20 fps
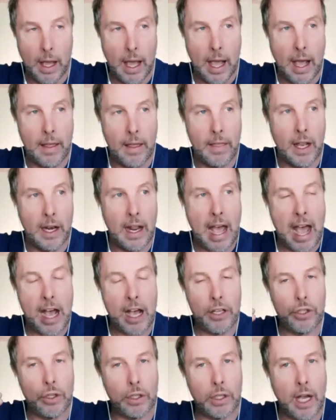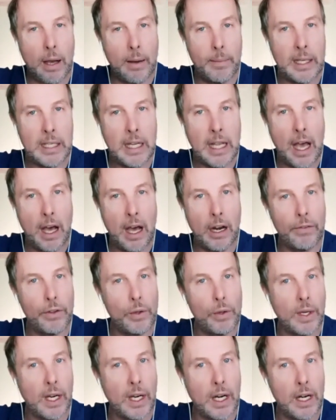And then as you're coming down, if
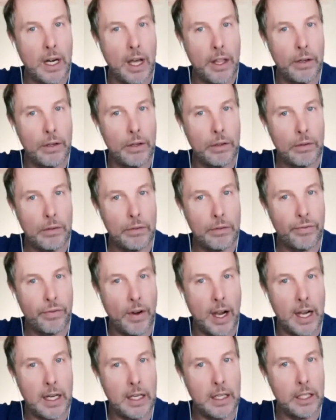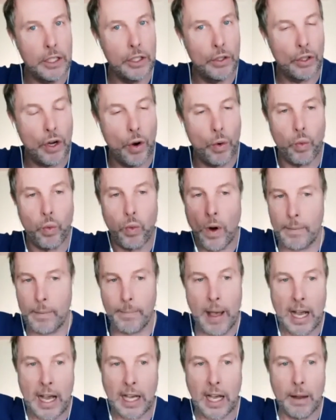you get another fright, you'll go right
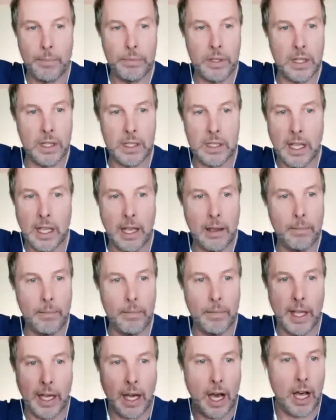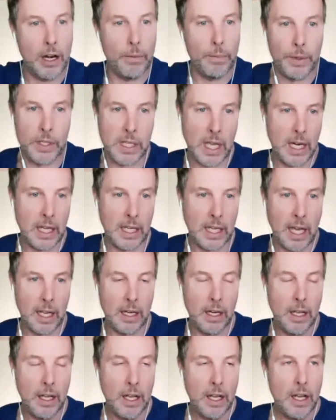back up to the mm-hmm. same like 100% again.
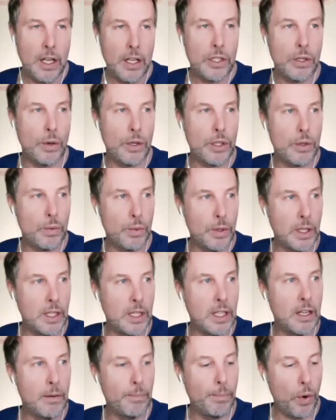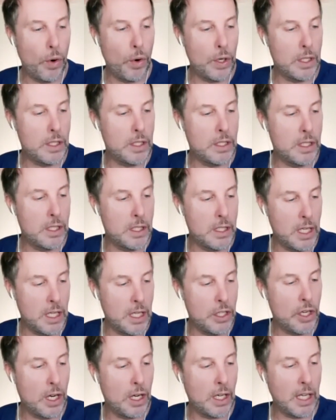So it's really important to
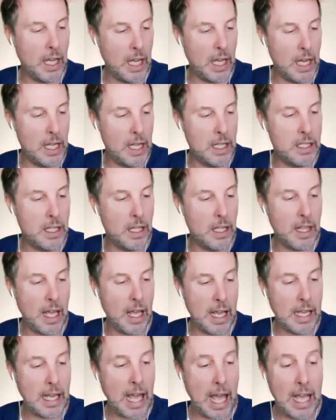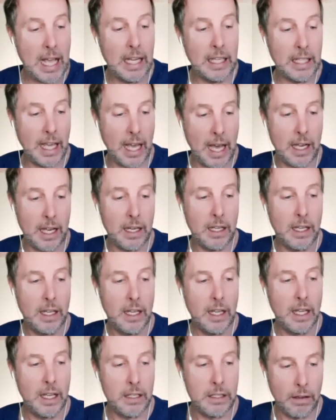teach our kids that they can get
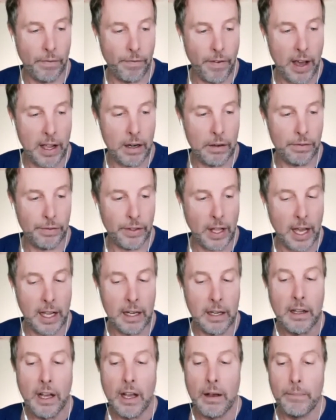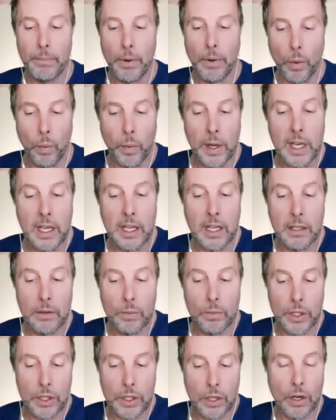into fight or flight, but we can
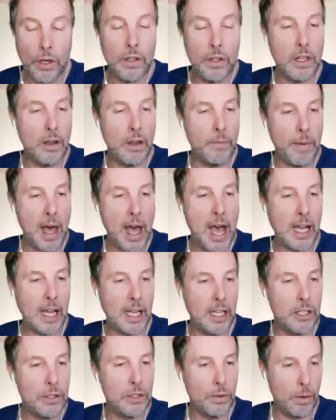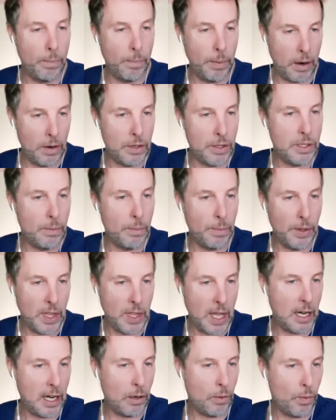return them back into a
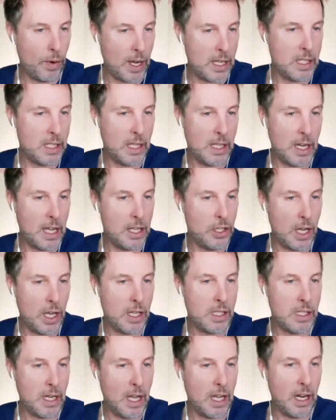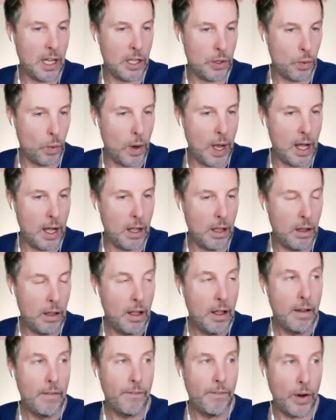parasympathetic rest and digest state as well
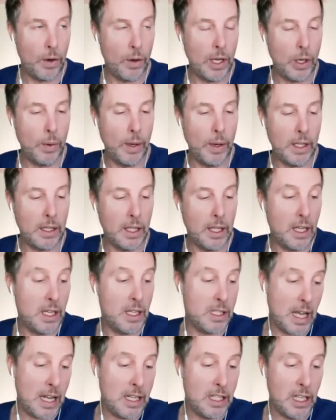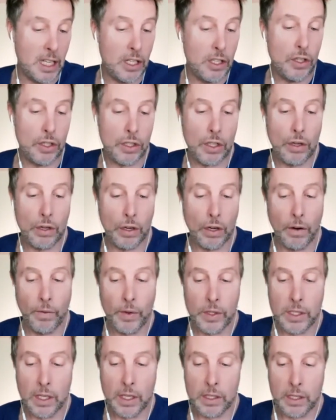very quickly because that teaches their
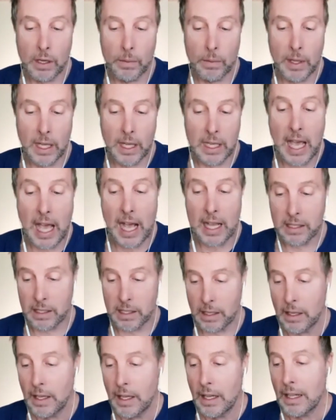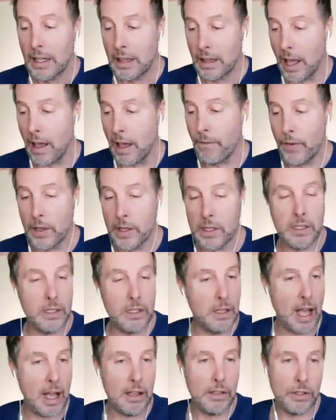nervous system that yes, life is
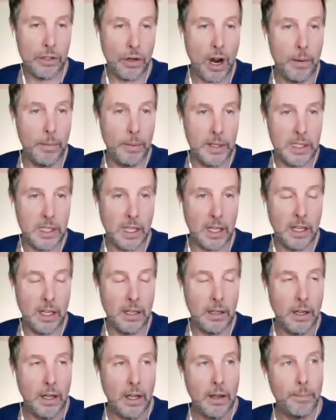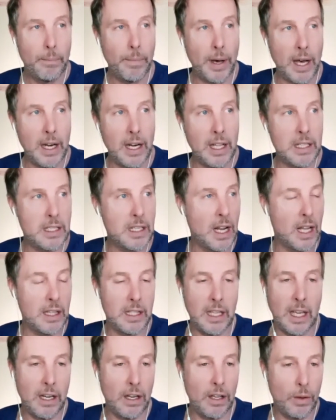has traumas in it, but it's not
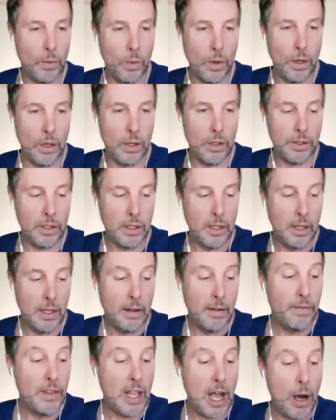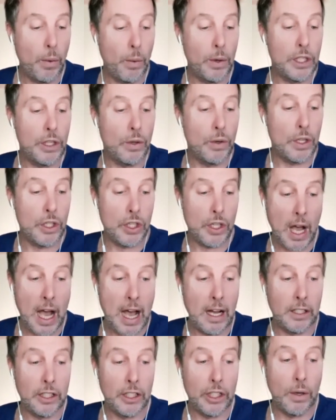the end of the world. Now, when you're a
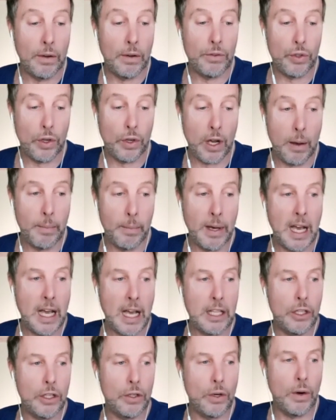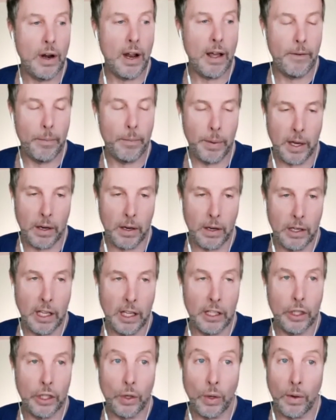child and you have trauma and you don't have a parent
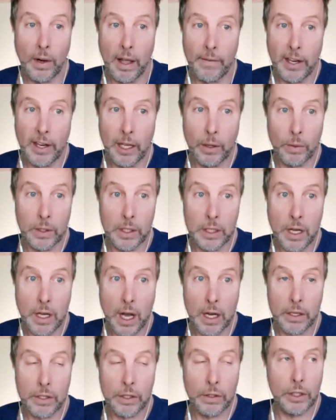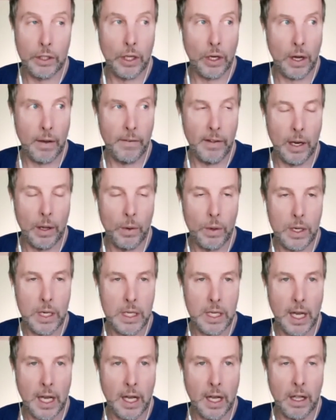and you don't have anyone to talk to, you don't have anyone to
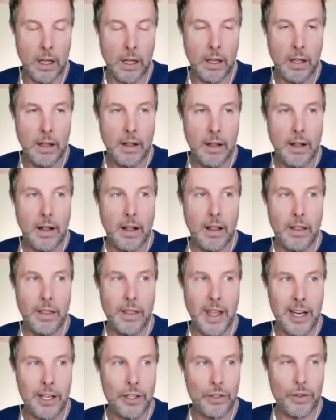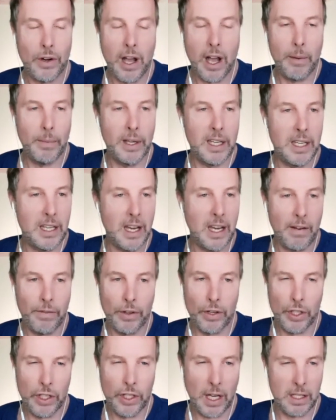tell, that trauma
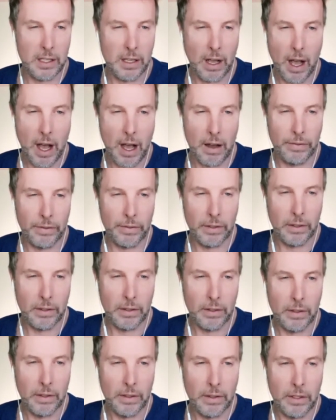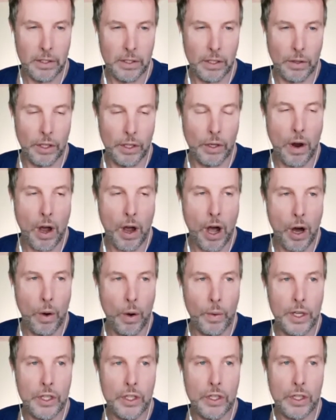never shuts off. So you're
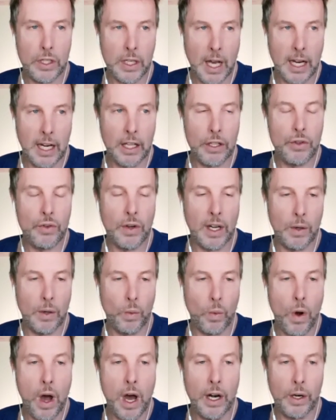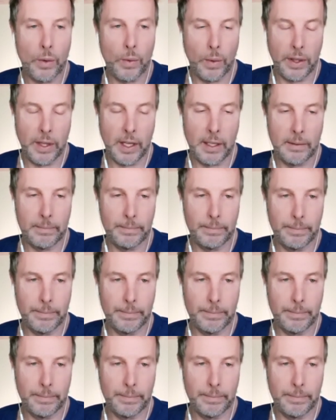always just kind of treading water with it.